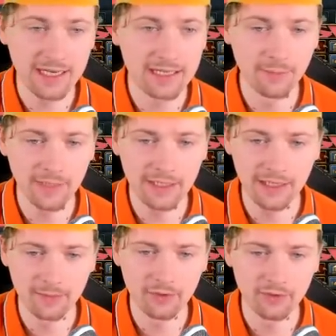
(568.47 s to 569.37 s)
Anyway,
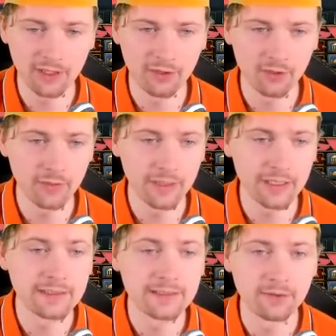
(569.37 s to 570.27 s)
I'm gonna go
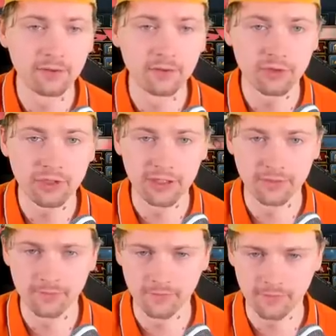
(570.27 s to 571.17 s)
and scorch
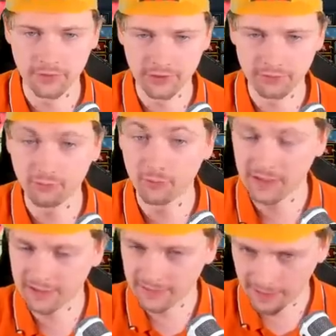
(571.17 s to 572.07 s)
earth over here to
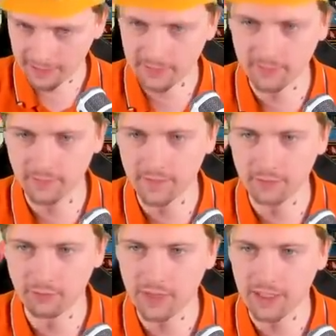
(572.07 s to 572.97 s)
make it harder for
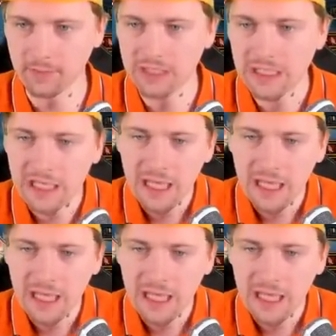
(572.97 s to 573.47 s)
them to come.